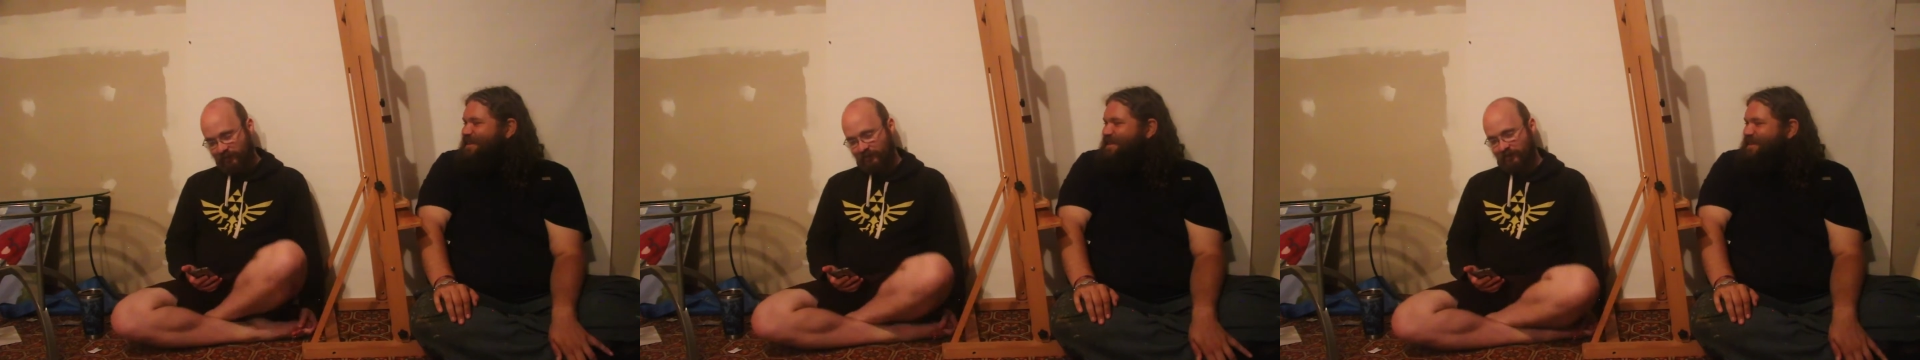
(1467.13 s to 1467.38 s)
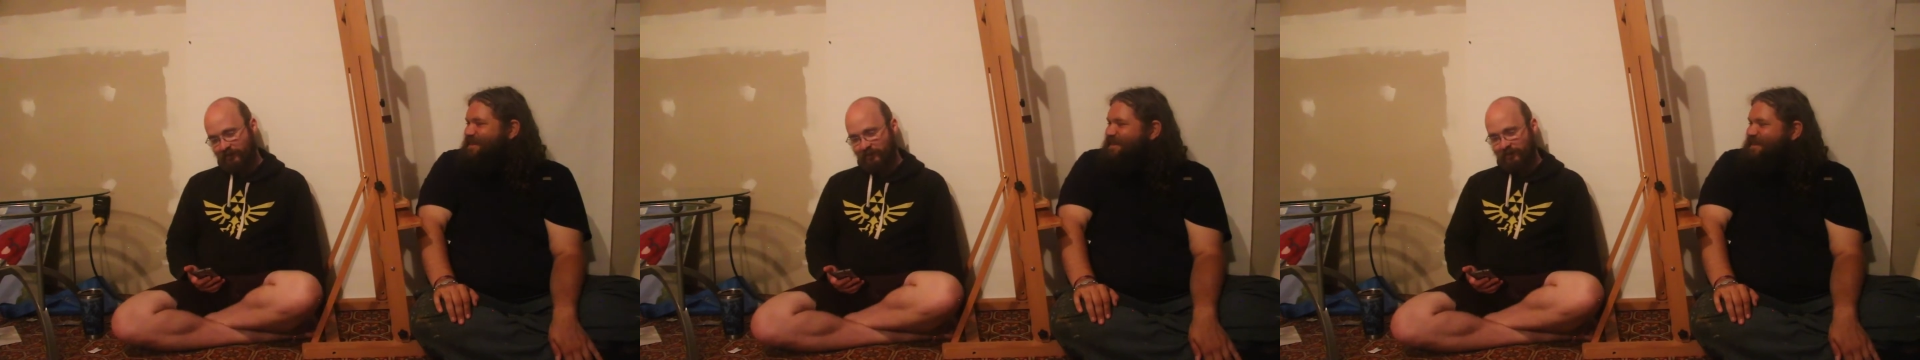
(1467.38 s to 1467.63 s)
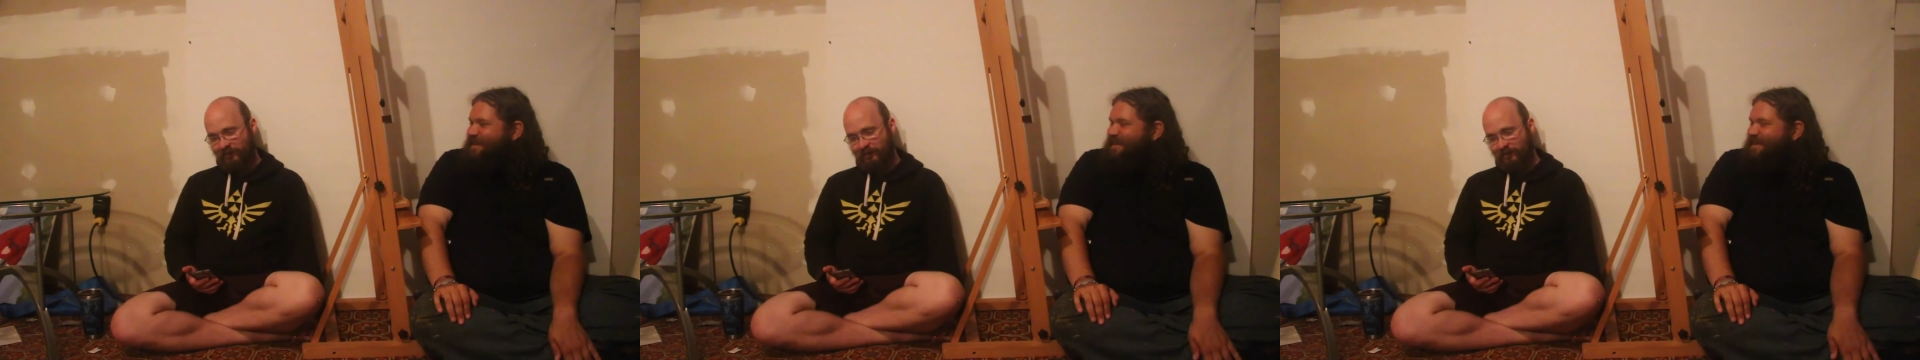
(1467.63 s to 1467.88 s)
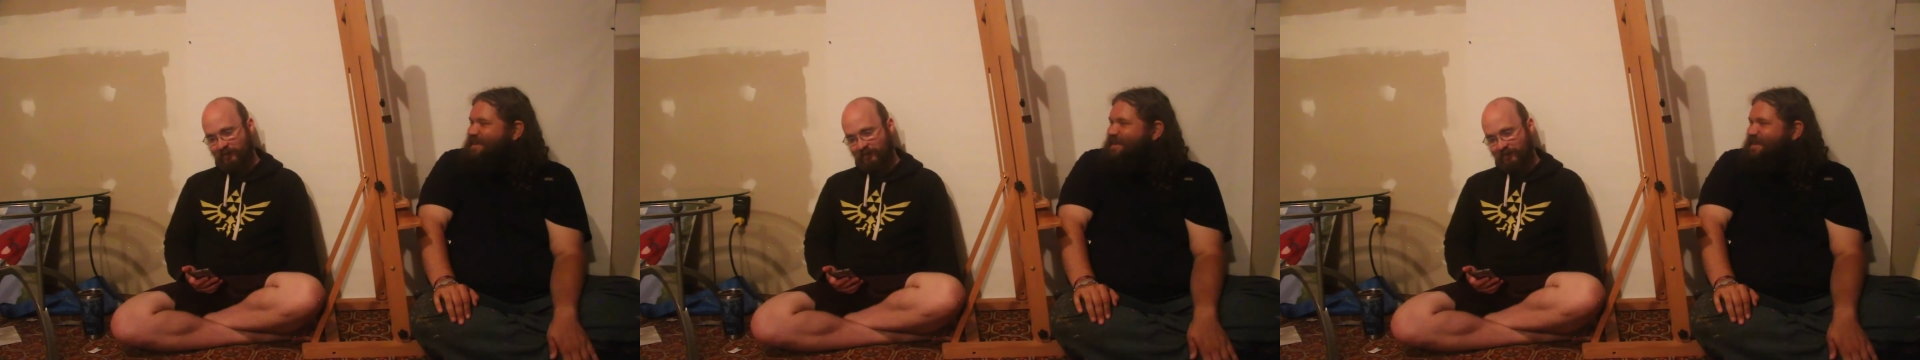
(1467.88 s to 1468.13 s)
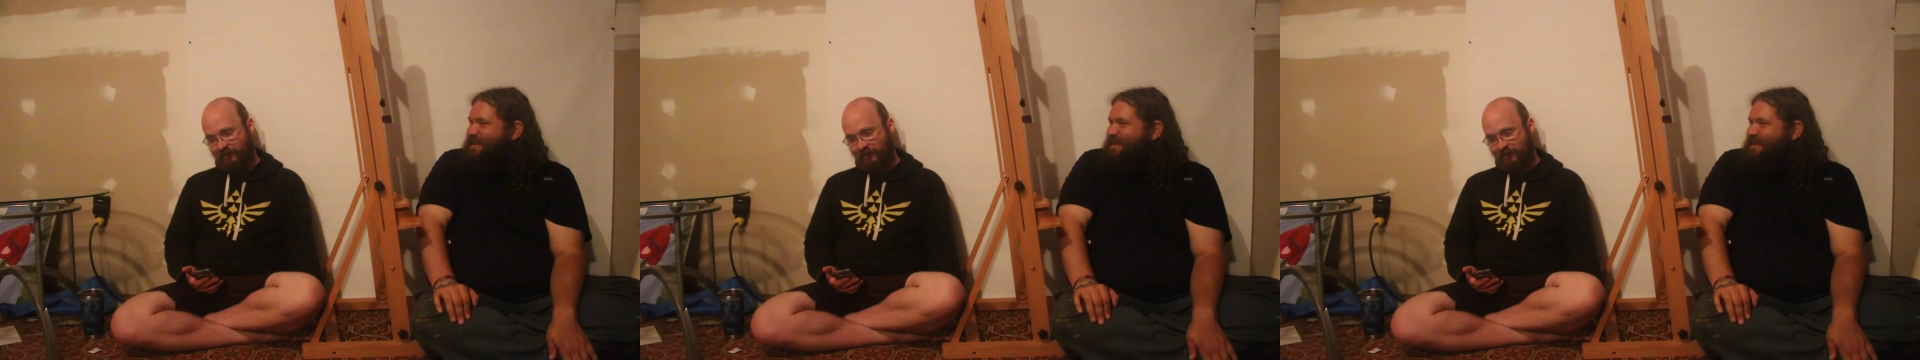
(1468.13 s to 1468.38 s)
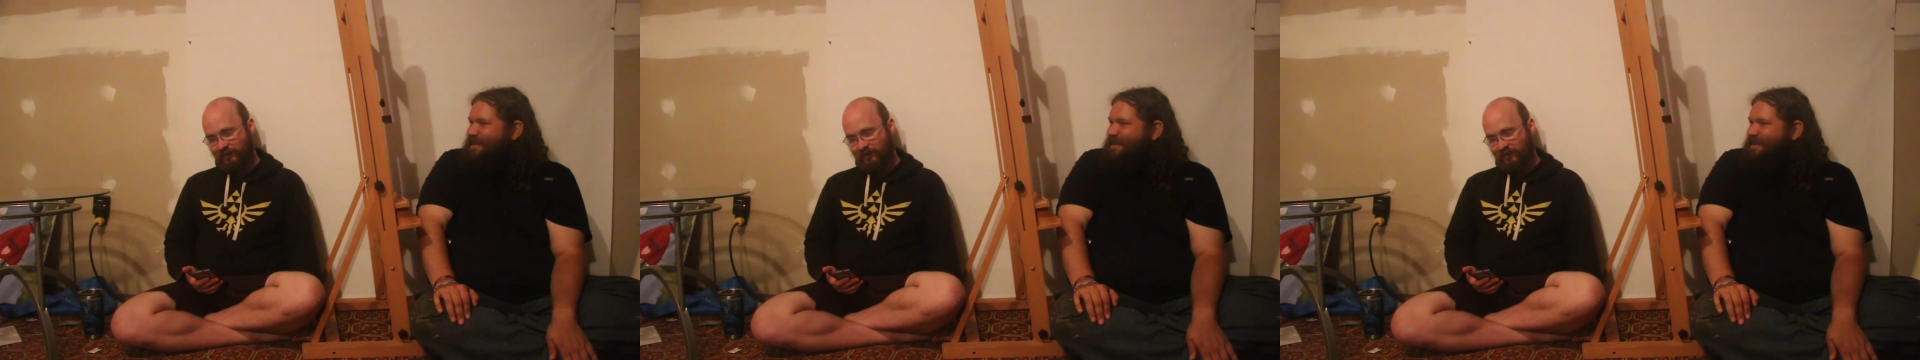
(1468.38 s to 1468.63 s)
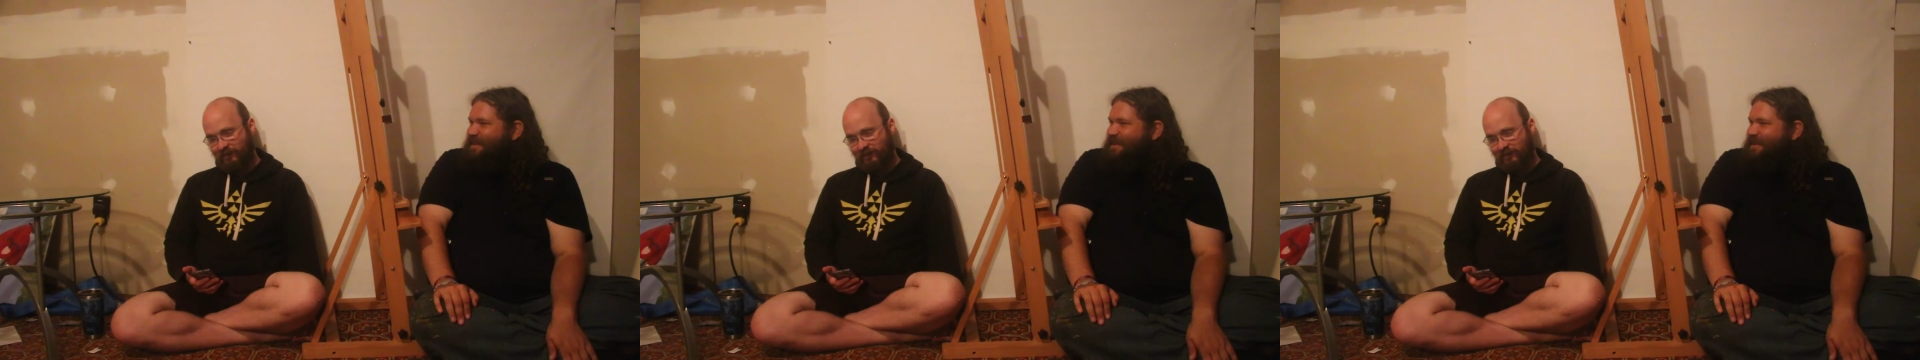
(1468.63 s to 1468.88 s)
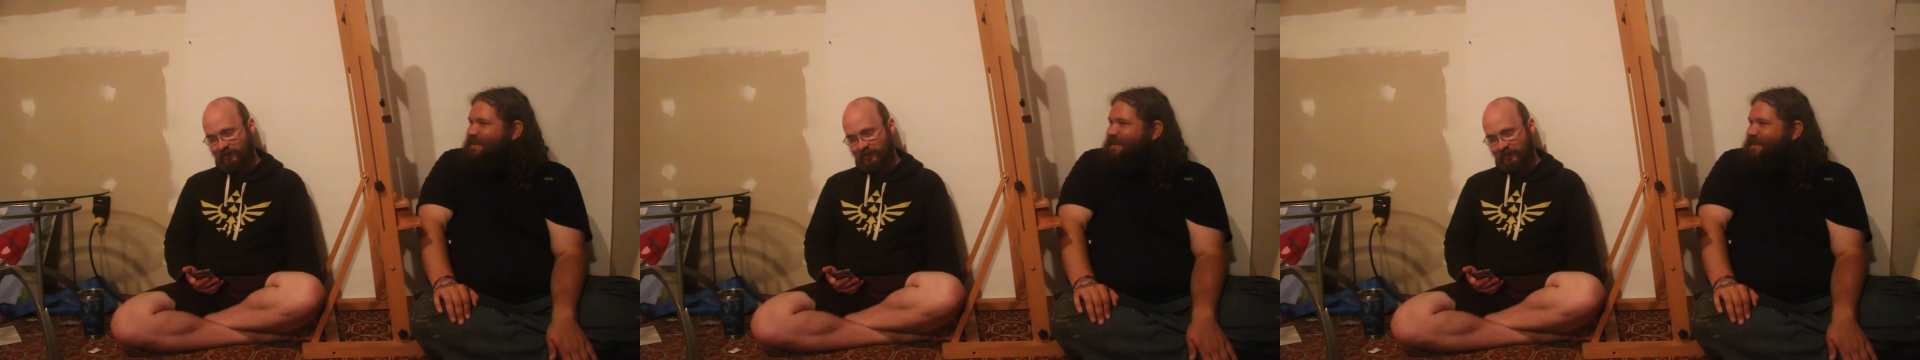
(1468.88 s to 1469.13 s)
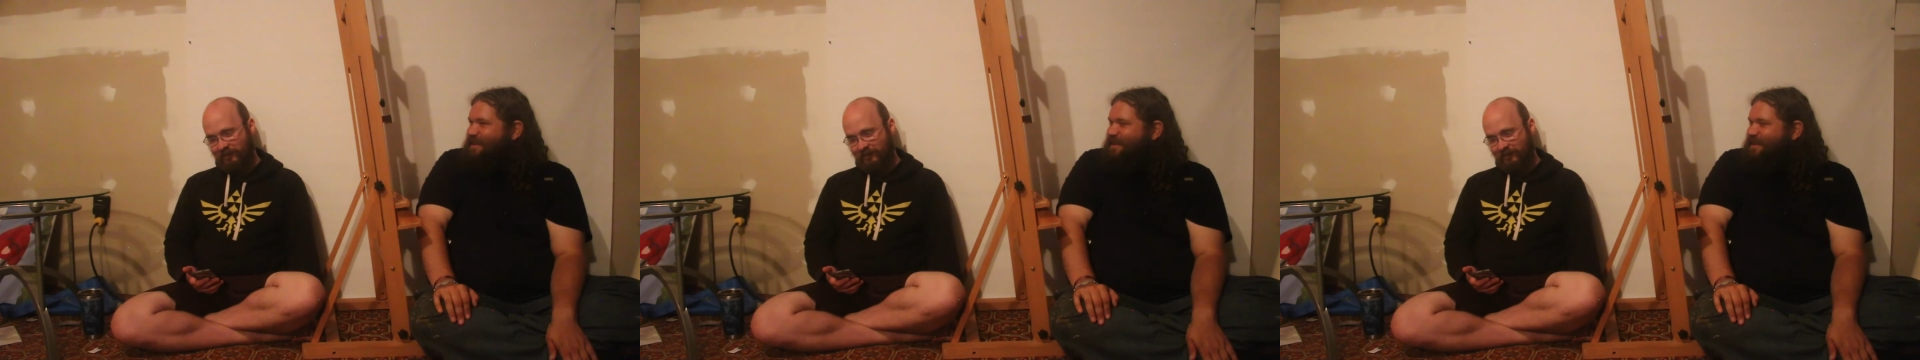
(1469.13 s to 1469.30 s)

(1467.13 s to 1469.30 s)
Nobody speaks.